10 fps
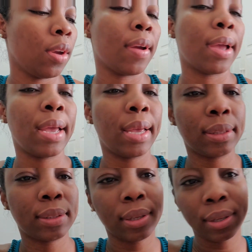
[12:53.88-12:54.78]

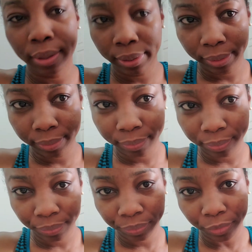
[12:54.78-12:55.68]
right
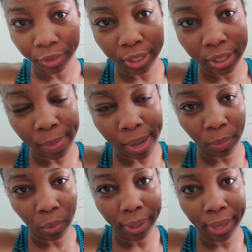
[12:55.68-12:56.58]
this
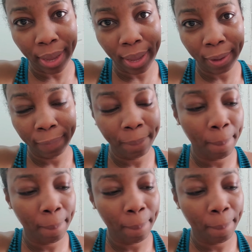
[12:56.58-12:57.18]
bad boy hair